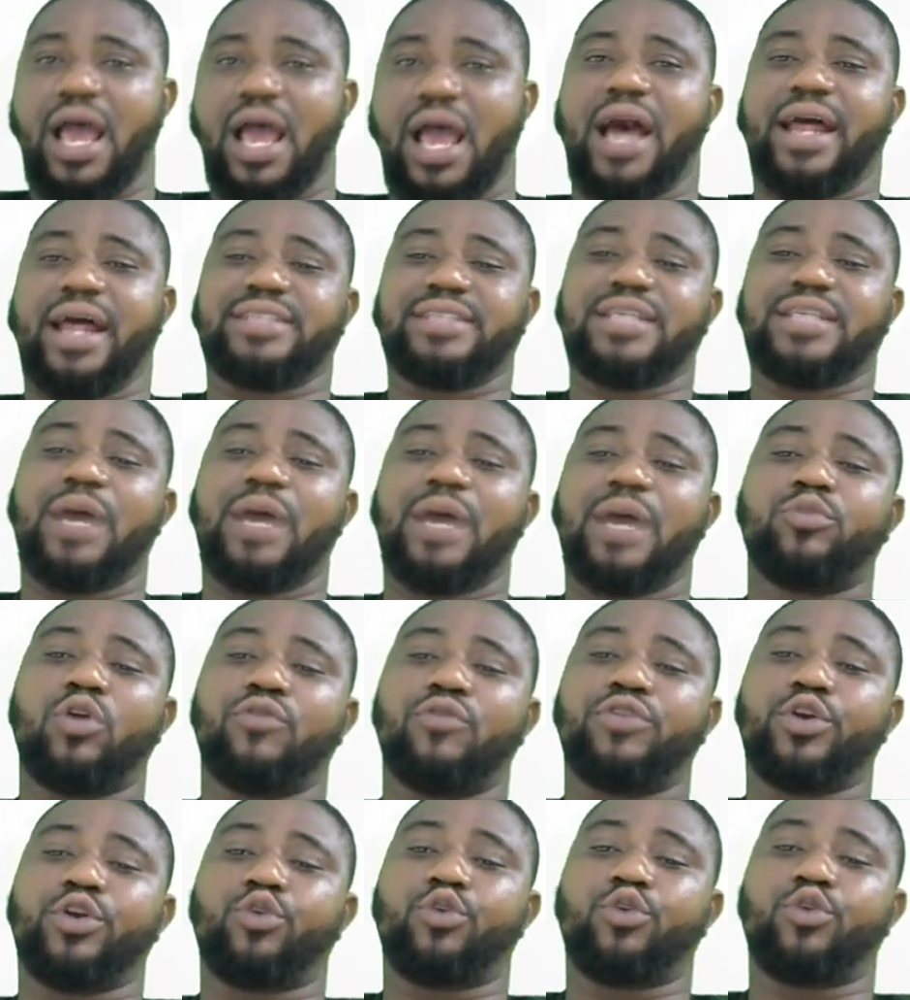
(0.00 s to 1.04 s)
An example
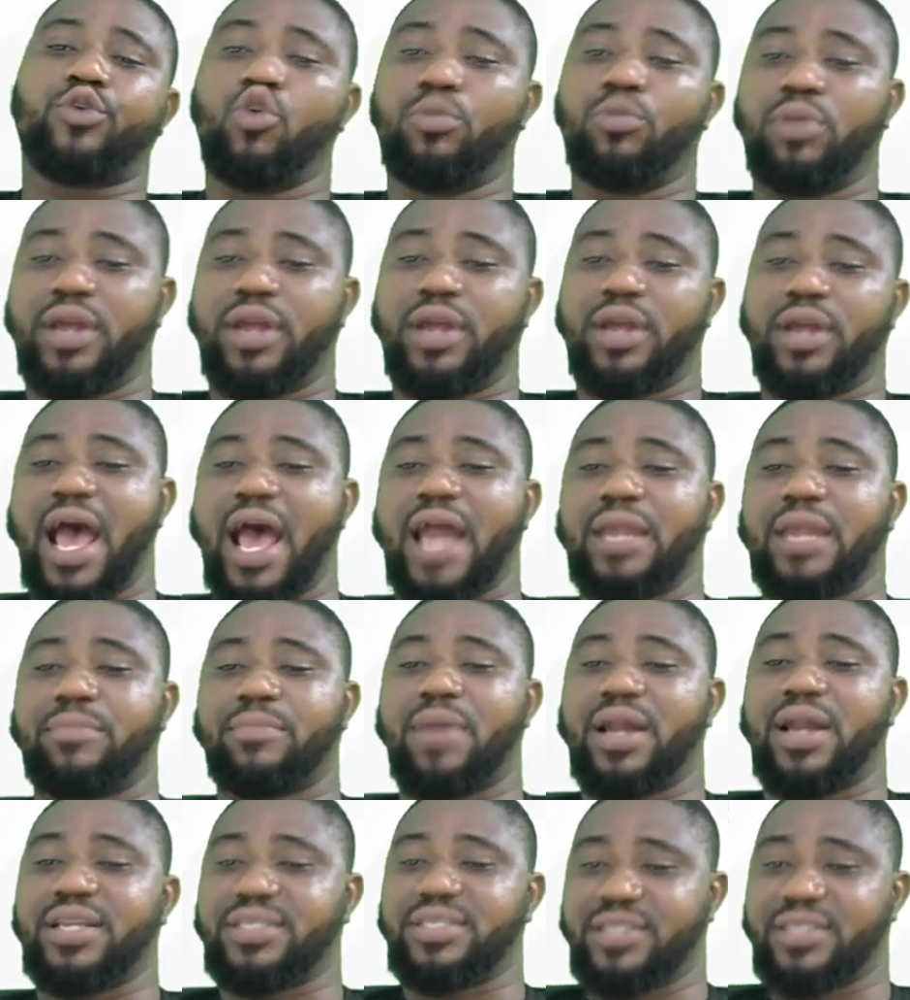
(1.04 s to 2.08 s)
of a cold-blooded
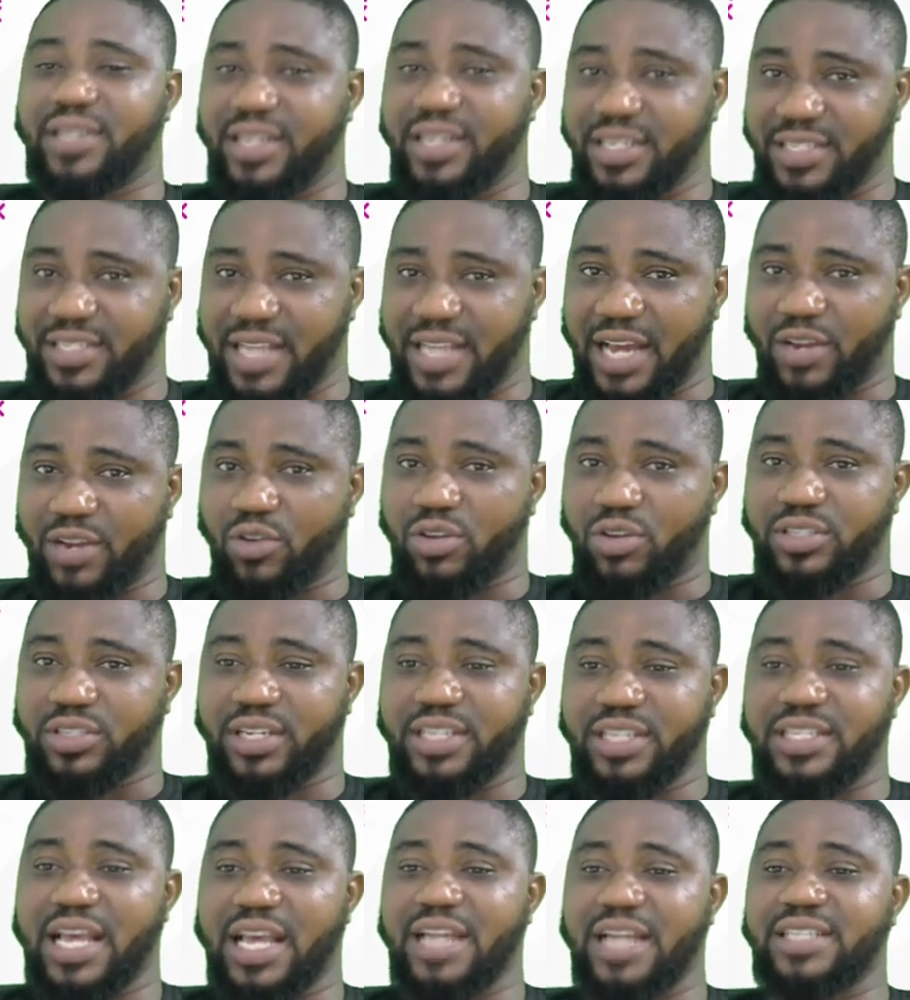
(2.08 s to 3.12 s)
animal is lizard, because
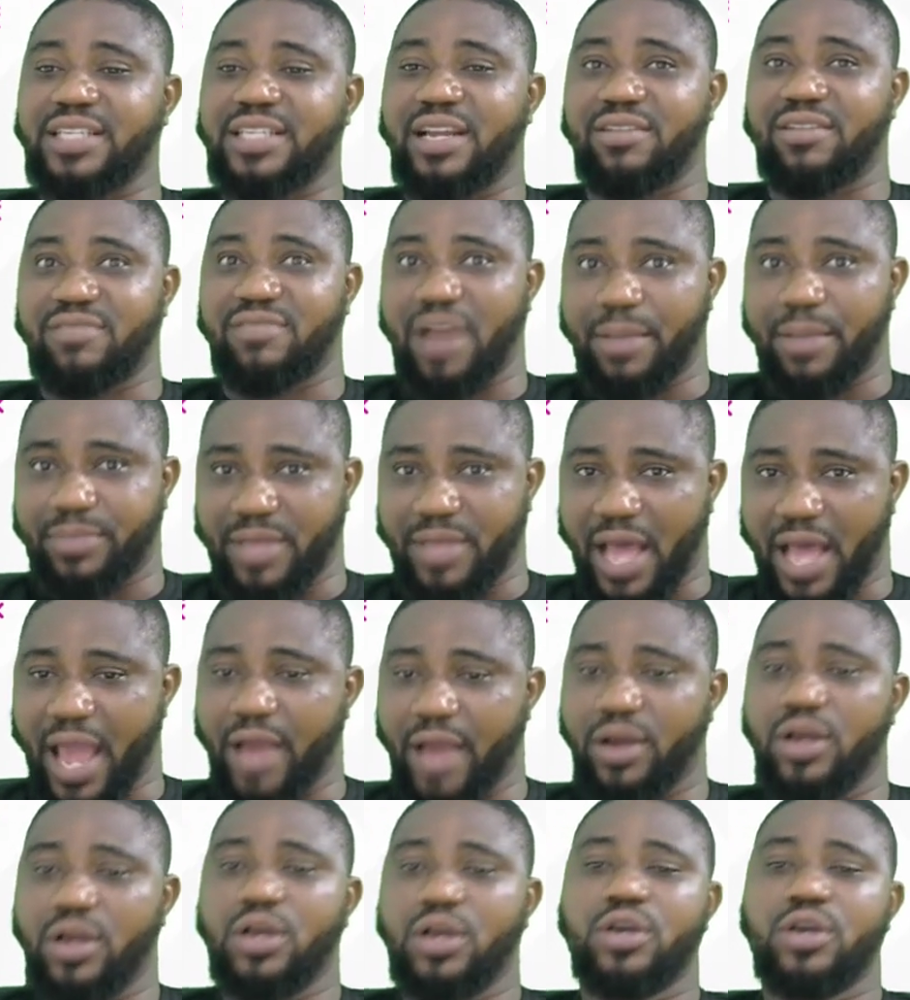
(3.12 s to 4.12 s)
lizard is a reptile.